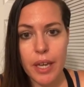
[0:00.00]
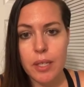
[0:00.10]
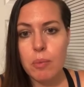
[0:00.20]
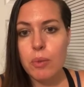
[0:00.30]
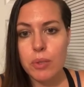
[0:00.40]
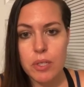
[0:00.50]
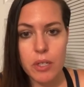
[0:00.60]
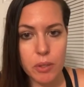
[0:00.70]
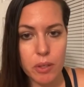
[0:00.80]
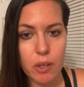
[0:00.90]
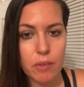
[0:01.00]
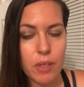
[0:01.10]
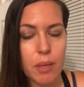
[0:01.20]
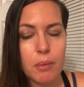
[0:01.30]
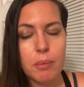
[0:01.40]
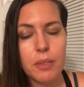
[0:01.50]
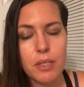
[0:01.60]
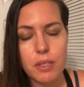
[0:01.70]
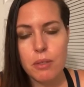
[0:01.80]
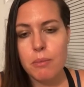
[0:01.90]
I could pull a tarot card for that, but
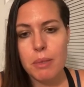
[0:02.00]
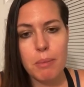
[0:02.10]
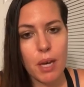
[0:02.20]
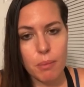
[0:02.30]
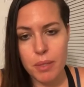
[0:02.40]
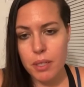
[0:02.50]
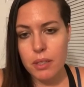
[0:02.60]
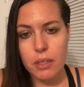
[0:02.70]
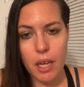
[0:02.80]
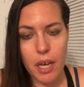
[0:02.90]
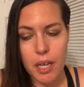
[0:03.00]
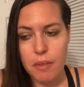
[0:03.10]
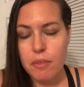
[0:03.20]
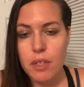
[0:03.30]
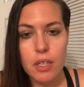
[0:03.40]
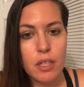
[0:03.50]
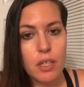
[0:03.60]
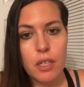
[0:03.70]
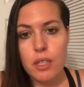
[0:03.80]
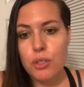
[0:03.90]
please don't be popping in the live
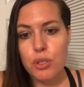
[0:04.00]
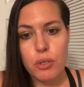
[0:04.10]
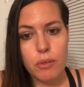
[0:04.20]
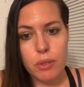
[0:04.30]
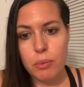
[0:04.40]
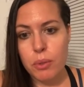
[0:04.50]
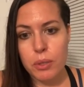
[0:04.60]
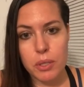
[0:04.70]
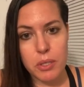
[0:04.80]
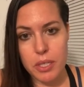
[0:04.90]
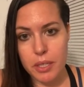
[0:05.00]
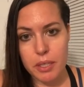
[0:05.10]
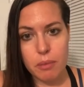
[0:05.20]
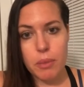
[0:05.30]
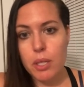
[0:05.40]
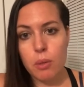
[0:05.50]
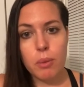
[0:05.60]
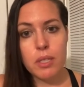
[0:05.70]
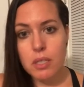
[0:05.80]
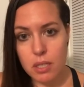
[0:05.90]
and showing the world your dick. We don't
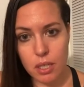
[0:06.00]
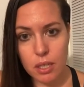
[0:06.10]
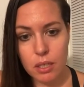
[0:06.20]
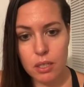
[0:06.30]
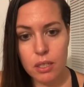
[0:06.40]
wanna see it.